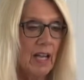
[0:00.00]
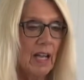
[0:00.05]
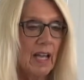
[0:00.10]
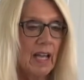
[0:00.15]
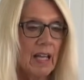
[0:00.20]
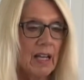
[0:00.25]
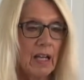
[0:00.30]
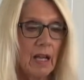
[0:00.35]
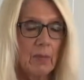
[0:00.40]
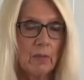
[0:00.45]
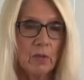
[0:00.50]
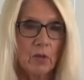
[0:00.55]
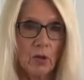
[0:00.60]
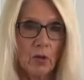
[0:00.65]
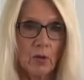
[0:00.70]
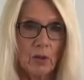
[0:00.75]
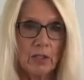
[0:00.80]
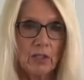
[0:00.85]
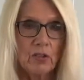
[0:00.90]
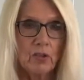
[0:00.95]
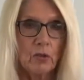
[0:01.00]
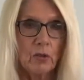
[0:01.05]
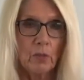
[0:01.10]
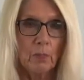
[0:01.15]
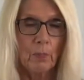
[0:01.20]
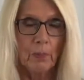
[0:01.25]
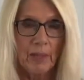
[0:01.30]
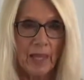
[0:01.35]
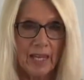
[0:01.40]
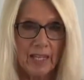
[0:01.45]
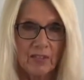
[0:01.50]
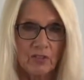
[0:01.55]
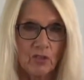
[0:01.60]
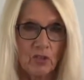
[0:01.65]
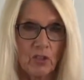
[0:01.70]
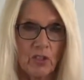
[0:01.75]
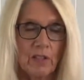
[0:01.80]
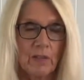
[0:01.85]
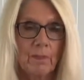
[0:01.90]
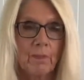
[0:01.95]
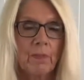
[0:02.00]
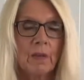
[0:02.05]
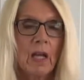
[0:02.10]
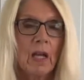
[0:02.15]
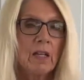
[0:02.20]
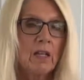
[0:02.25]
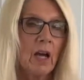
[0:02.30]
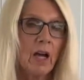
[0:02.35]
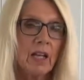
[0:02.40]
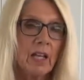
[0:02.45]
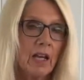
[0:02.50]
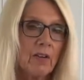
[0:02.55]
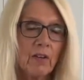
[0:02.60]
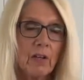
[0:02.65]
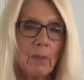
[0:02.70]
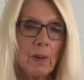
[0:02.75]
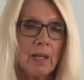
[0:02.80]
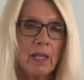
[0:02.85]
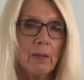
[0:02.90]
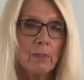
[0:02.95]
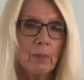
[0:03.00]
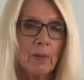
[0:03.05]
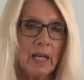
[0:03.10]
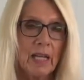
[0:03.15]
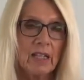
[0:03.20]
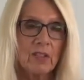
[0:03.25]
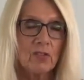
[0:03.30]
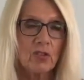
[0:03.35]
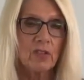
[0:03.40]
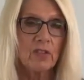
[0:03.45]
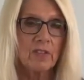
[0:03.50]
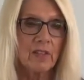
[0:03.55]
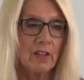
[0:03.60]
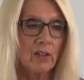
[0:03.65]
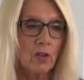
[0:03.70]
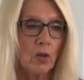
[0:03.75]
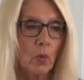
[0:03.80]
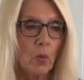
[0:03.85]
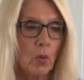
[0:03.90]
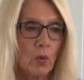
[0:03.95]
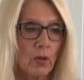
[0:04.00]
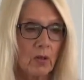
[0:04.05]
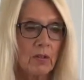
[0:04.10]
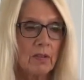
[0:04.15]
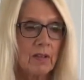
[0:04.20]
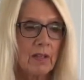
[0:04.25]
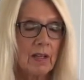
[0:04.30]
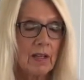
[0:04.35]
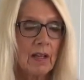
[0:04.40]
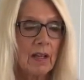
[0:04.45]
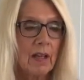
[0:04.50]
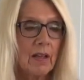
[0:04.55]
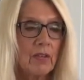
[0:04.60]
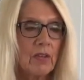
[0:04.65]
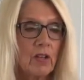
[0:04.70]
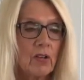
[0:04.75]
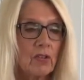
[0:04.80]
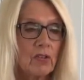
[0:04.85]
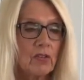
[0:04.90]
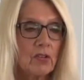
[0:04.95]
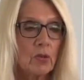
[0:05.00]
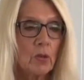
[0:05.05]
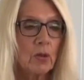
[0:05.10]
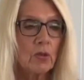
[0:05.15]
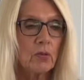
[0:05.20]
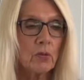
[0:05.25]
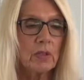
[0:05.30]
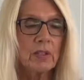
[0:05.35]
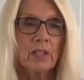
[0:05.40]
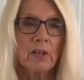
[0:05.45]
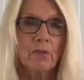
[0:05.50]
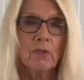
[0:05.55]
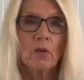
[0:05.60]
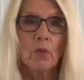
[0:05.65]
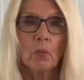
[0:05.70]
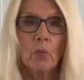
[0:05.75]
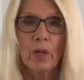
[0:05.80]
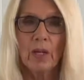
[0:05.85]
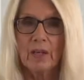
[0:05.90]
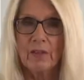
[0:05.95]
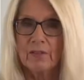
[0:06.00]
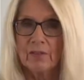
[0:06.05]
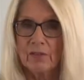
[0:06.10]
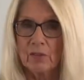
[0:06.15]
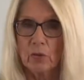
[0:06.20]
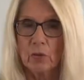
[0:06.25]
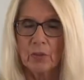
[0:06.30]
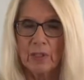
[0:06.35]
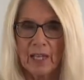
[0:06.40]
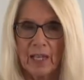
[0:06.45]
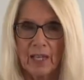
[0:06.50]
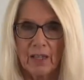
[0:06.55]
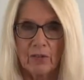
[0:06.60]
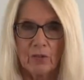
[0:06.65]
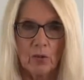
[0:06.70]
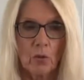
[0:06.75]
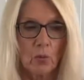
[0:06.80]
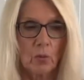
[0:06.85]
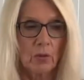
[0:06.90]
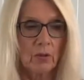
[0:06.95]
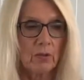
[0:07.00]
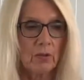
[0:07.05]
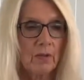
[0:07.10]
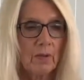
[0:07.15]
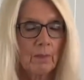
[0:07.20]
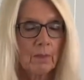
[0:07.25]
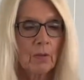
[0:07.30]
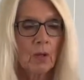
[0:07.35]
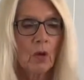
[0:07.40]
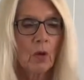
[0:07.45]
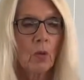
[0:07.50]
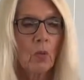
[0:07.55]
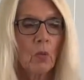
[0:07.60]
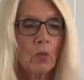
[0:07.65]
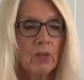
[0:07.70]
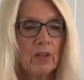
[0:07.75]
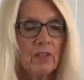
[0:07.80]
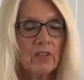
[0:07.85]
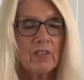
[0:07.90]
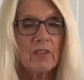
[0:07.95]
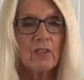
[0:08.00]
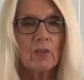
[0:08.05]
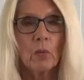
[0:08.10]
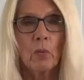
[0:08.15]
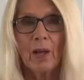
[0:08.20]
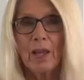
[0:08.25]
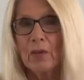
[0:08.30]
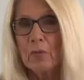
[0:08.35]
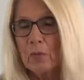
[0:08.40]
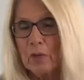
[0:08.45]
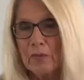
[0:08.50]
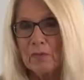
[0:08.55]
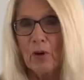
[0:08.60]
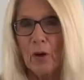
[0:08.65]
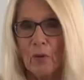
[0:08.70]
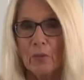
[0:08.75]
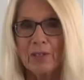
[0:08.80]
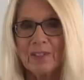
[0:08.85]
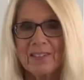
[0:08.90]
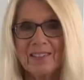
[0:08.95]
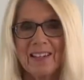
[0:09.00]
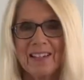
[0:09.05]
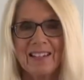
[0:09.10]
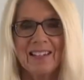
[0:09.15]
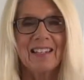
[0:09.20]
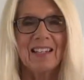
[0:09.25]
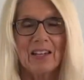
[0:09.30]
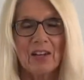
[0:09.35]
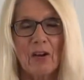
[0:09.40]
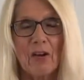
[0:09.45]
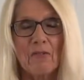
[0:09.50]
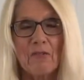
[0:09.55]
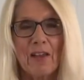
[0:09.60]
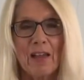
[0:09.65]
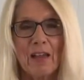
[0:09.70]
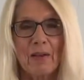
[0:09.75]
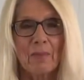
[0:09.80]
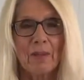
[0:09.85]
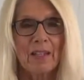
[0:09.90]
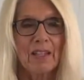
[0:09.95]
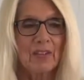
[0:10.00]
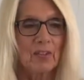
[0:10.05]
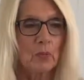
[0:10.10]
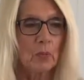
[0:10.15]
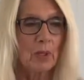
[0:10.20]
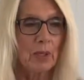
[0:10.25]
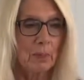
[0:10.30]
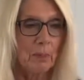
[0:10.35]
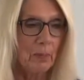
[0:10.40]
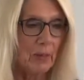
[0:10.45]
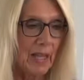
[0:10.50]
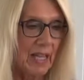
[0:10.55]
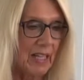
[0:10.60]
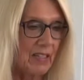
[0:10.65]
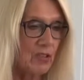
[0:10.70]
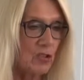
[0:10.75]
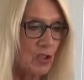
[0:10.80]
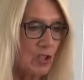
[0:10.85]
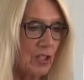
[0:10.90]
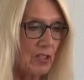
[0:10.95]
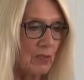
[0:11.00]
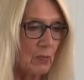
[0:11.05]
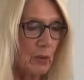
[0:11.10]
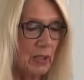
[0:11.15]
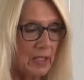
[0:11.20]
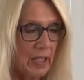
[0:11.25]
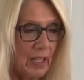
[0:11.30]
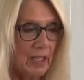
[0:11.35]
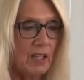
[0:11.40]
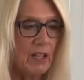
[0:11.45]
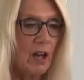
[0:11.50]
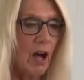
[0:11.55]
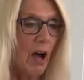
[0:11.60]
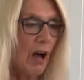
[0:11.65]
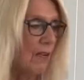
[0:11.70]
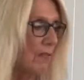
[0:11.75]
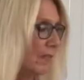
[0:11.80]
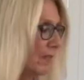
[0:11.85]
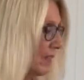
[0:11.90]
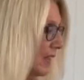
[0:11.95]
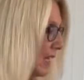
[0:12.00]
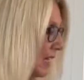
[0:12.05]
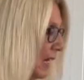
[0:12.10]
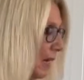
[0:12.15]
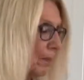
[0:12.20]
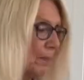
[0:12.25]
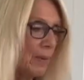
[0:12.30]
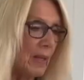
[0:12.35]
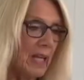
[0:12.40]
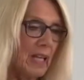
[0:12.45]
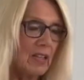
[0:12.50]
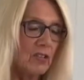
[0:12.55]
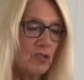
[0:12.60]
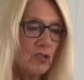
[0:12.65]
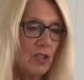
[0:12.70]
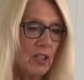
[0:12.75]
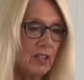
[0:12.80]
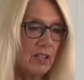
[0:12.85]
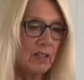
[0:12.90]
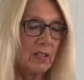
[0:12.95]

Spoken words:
and I'm going to blanch it. Not everybody blanches their corn. There's 2 or 3 different ways to can corn. This is the way we've always done it in our family, is we blanch it, we cut it off, then I blanch it,